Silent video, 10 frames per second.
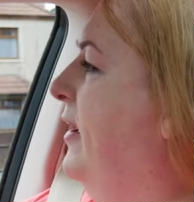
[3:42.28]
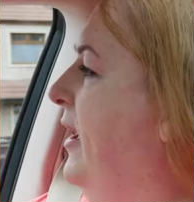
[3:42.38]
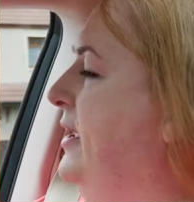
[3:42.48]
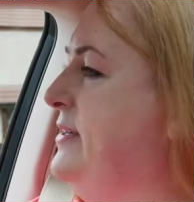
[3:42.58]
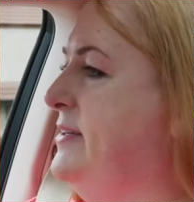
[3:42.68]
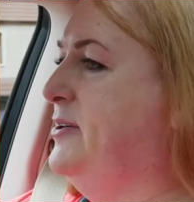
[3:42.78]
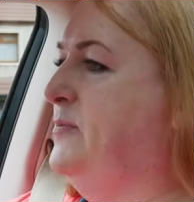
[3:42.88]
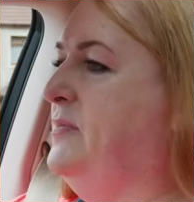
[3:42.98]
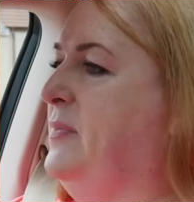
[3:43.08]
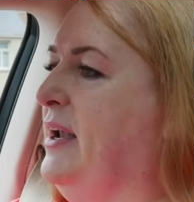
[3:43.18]
And
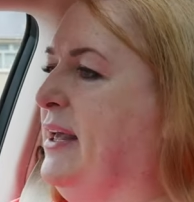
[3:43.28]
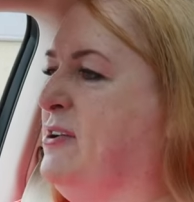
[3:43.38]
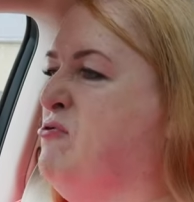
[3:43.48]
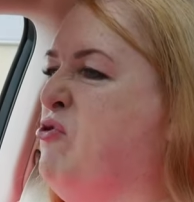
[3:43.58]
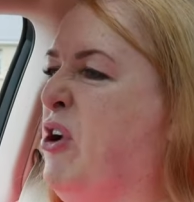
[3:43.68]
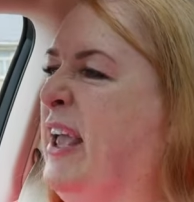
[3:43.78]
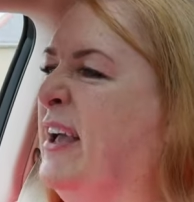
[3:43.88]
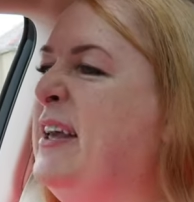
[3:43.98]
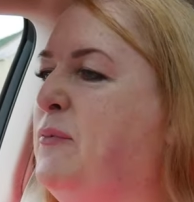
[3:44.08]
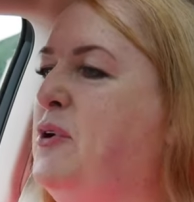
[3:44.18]
um, I like rake.
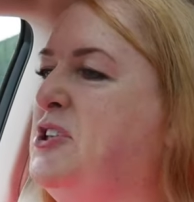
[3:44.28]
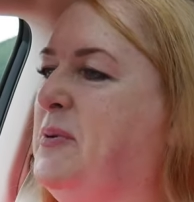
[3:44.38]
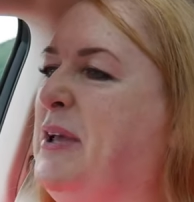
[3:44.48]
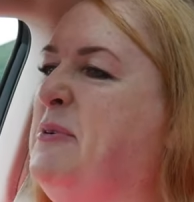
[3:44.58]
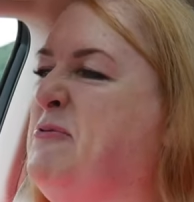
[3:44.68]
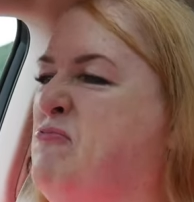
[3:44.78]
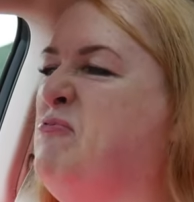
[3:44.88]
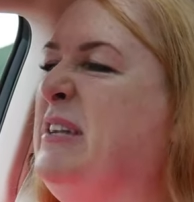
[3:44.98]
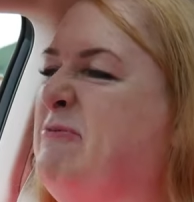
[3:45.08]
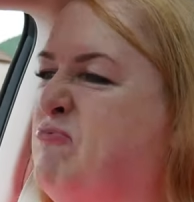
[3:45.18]
I like words begin with
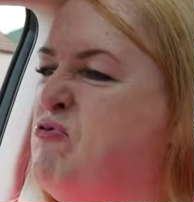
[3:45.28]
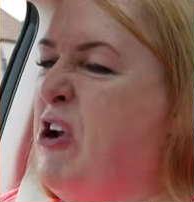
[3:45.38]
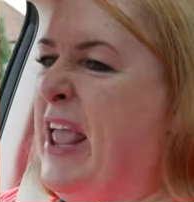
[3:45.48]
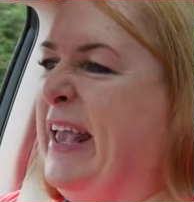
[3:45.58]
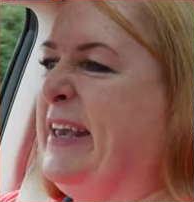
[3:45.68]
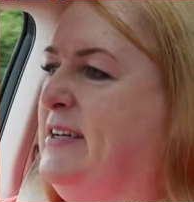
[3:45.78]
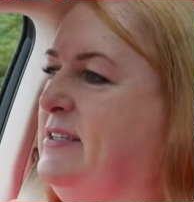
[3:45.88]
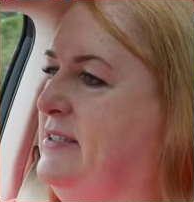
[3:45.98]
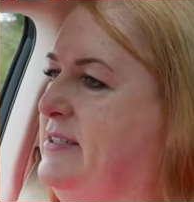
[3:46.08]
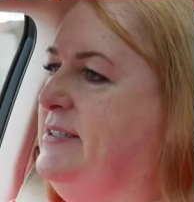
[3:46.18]
rake
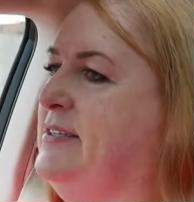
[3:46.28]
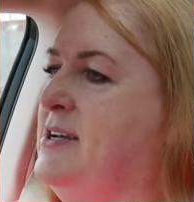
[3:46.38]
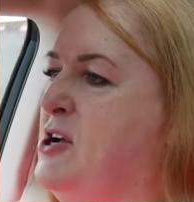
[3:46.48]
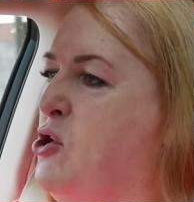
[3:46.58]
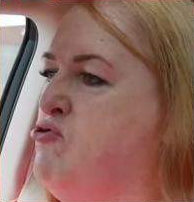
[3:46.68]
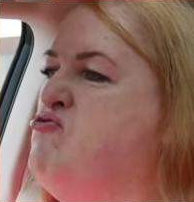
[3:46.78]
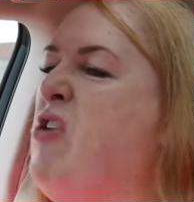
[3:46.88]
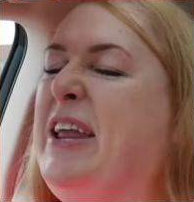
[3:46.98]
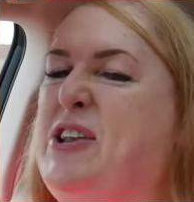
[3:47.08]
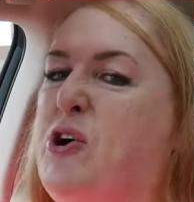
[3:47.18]
and
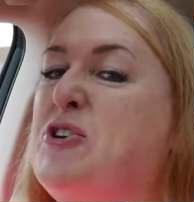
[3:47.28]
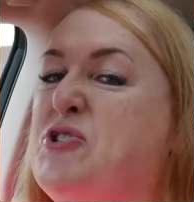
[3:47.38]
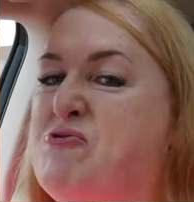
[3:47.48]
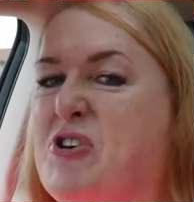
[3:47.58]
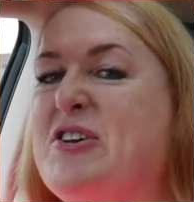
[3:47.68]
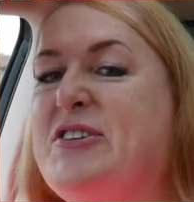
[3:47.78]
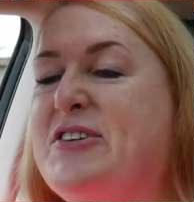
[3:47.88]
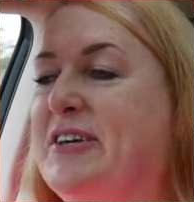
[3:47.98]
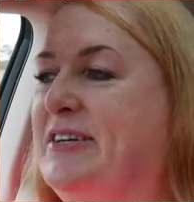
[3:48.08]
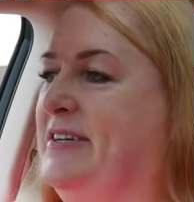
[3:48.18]

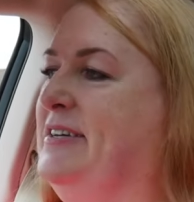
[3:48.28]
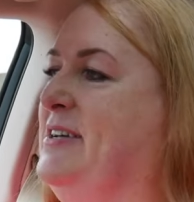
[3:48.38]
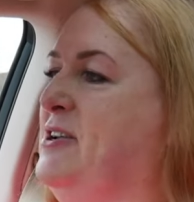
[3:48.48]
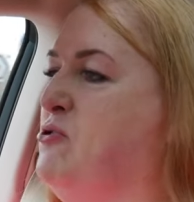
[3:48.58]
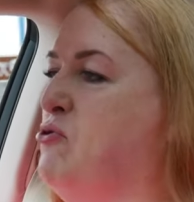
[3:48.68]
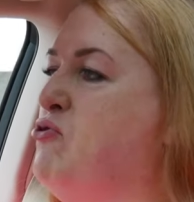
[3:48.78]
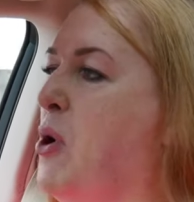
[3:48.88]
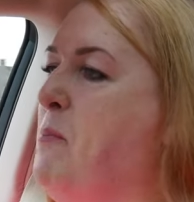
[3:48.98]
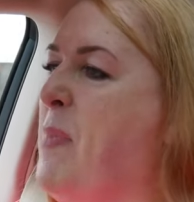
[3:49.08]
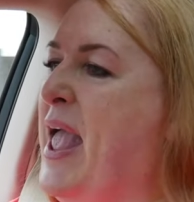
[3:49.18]
rhinoceros and
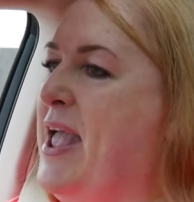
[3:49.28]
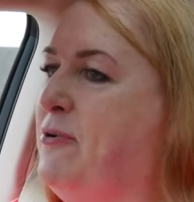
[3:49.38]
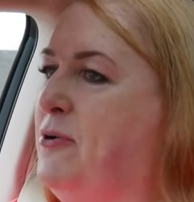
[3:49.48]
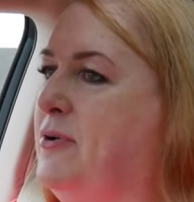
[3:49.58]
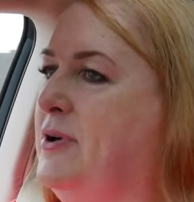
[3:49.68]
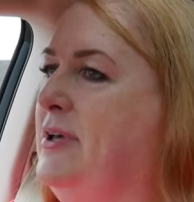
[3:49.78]
Romero.